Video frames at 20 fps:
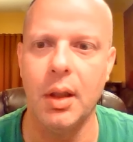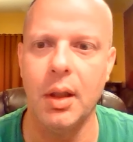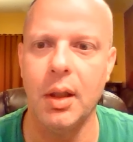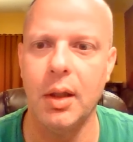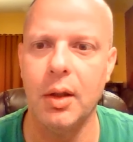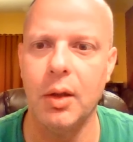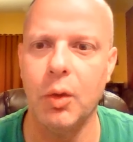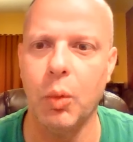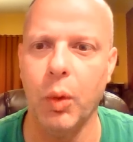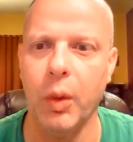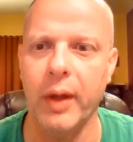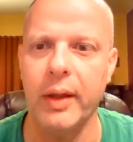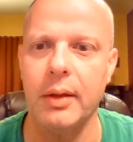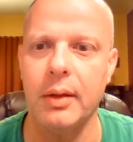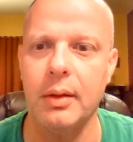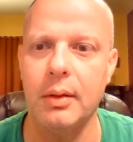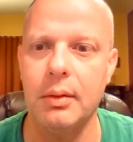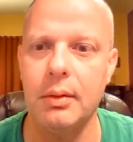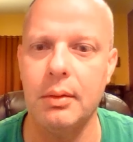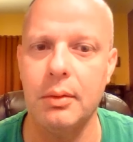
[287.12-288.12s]
quite
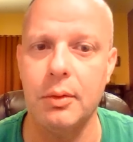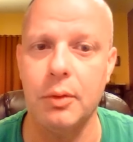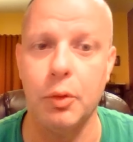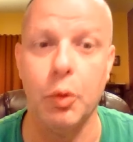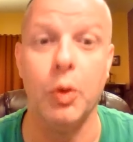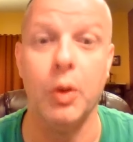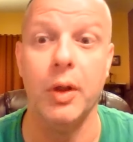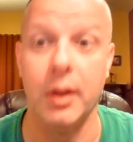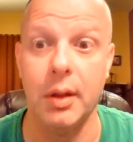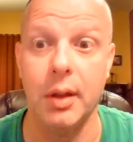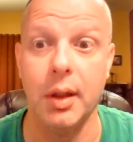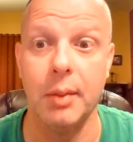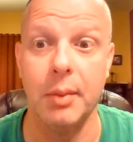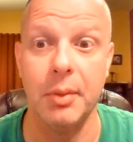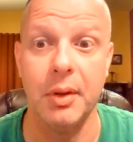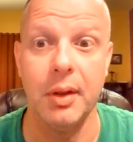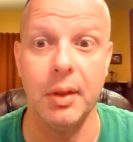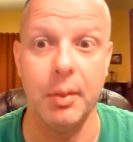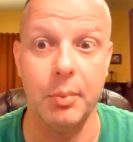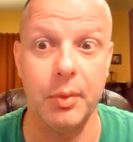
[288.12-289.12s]
good. I
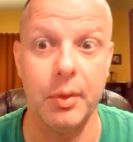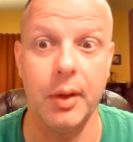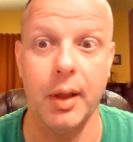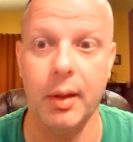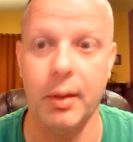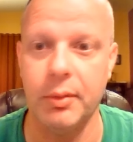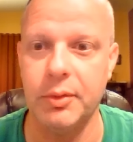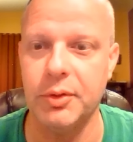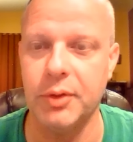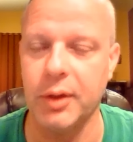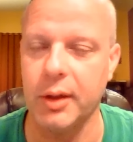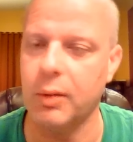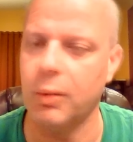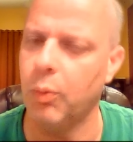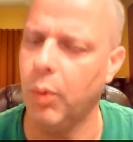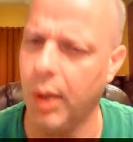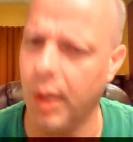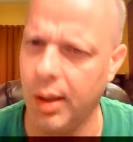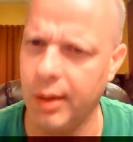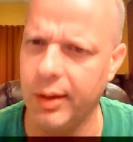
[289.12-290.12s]
mean, I'm, I was like,
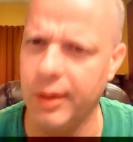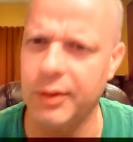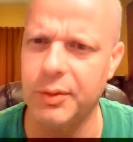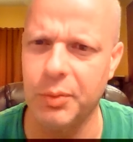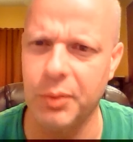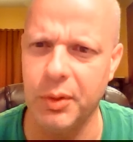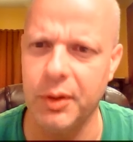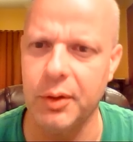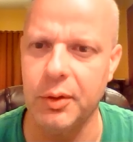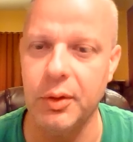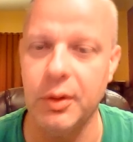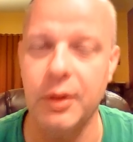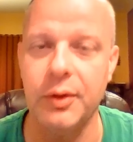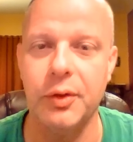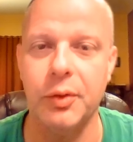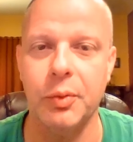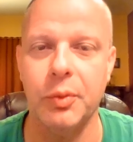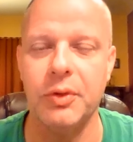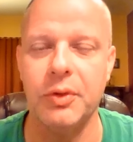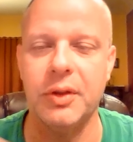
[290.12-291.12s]
wow, that's really good.
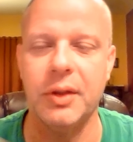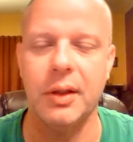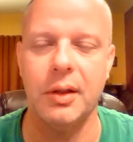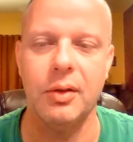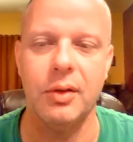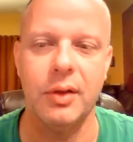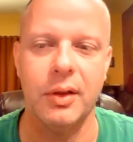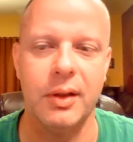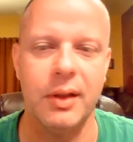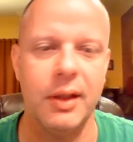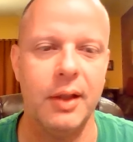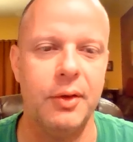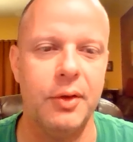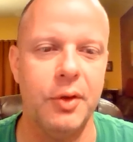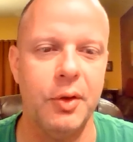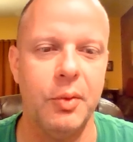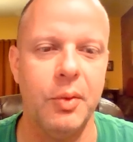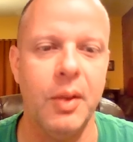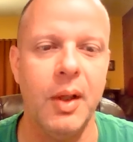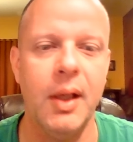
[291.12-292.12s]
So we'll take a look at that
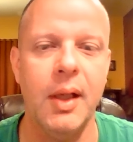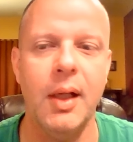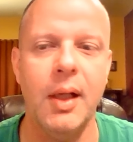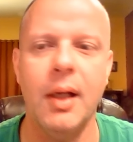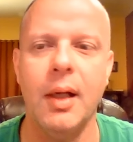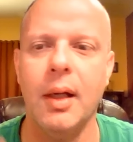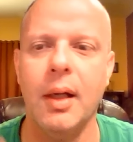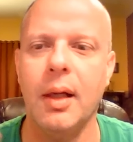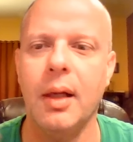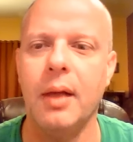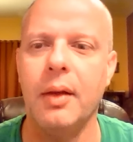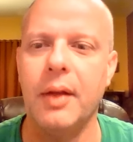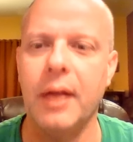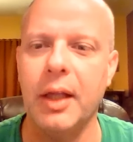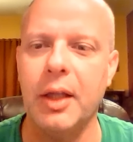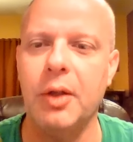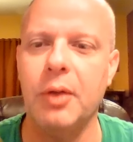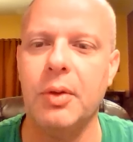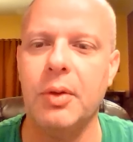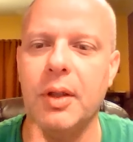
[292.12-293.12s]
too.
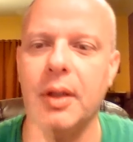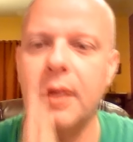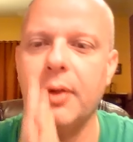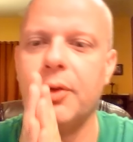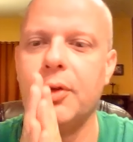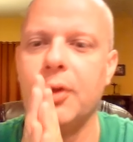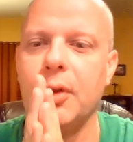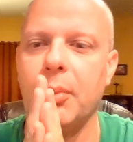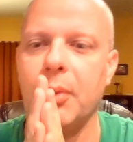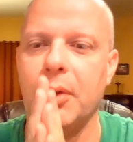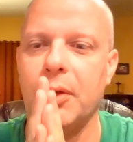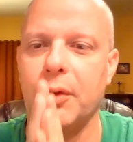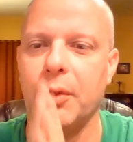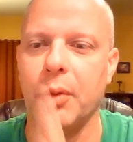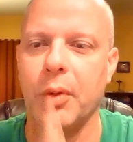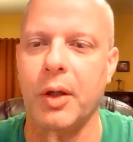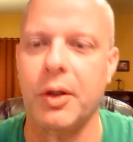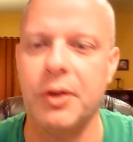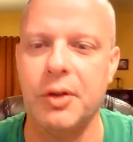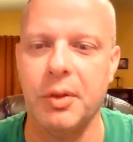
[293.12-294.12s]
Thank you again so much for
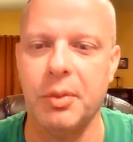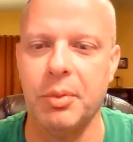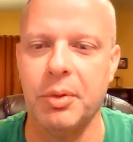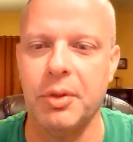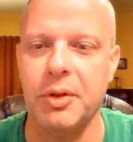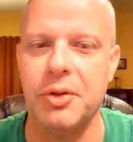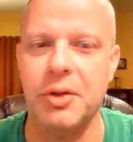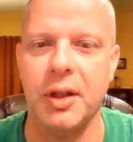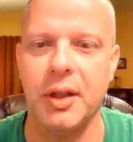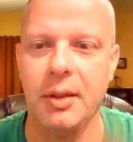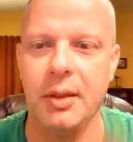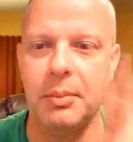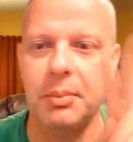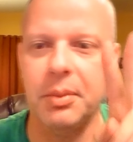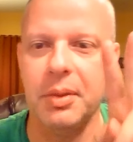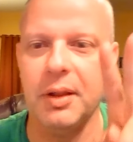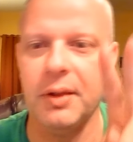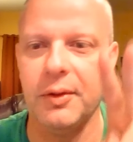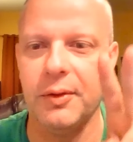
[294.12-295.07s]
watching. I appreciate it. Peace.